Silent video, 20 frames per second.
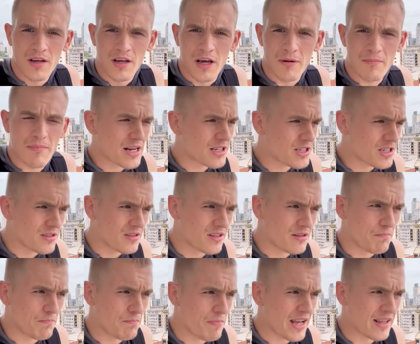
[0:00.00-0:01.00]
Imagine
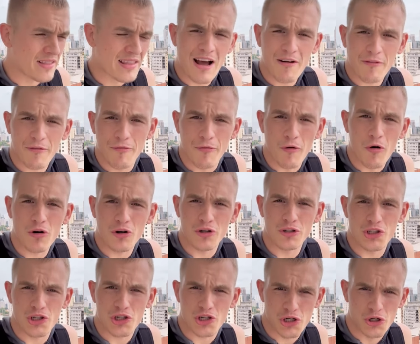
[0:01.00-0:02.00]
being that fucking
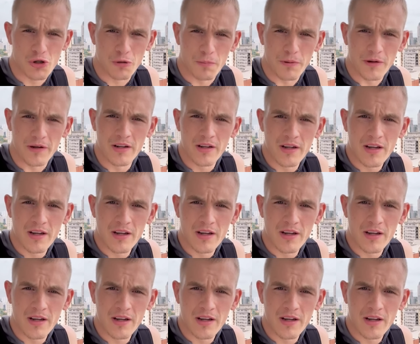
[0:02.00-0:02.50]
stupid